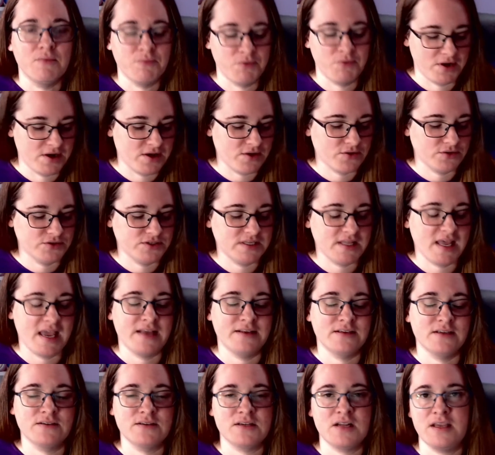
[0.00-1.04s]
when I got to the
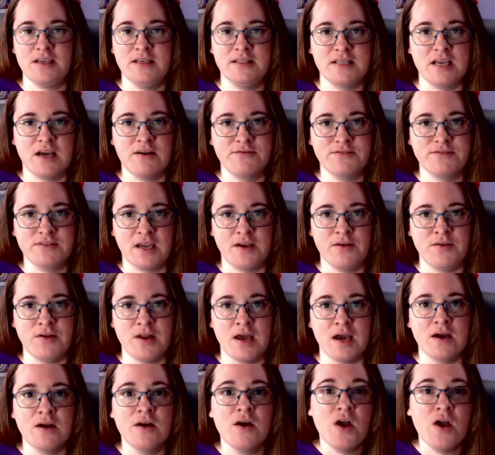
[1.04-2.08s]
end I was like, you daft
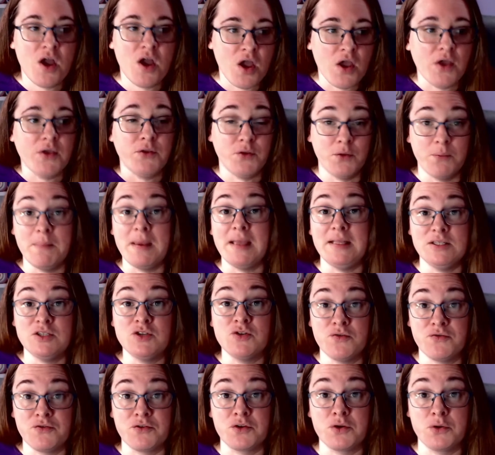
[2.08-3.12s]
donut, you're meant to
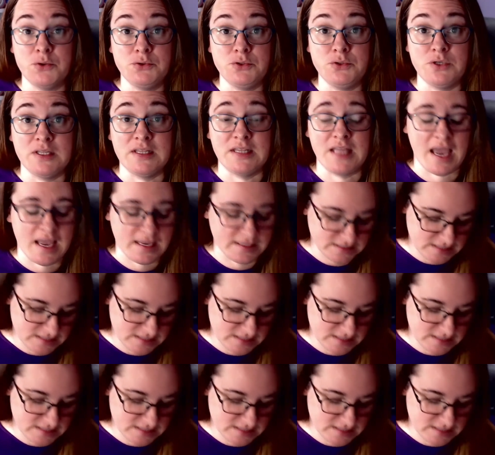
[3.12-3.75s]
have recorded that.